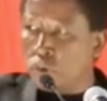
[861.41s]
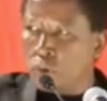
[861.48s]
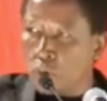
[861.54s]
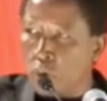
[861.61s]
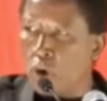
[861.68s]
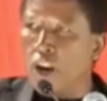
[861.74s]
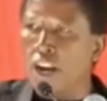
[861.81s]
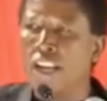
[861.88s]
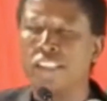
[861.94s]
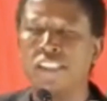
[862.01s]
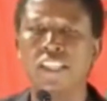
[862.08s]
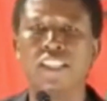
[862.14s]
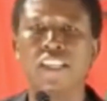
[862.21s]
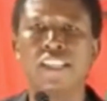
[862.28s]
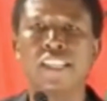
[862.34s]
to
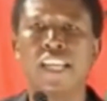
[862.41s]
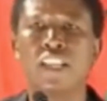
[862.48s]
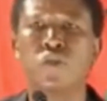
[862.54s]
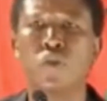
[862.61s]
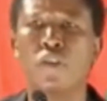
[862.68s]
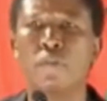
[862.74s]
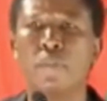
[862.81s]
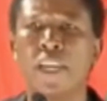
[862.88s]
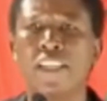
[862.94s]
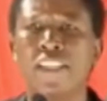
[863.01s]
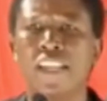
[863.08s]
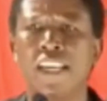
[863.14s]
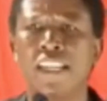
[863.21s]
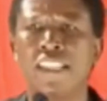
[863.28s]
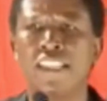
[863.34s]
organizations as we have
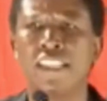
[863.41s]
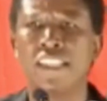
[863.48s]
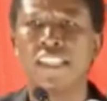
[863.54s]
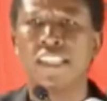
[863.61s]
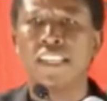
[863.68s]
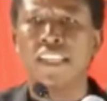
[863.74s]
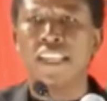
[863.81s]
mentioned.